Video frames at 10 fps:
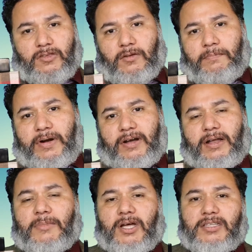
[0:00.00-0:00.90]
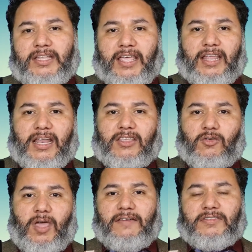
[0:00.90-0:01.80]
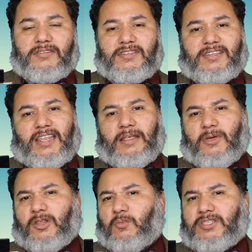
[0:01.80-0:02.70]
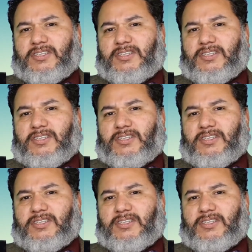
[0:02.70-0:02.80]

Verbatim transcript: some bergamot, and uh, you have some cinnamon,